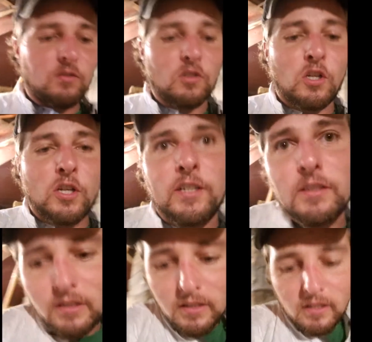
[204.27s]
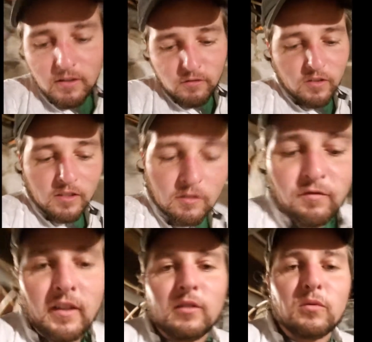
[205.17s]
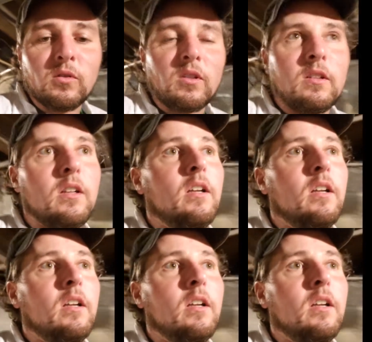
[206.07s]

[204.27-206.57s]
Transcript: Sorry, forgot the fan was on.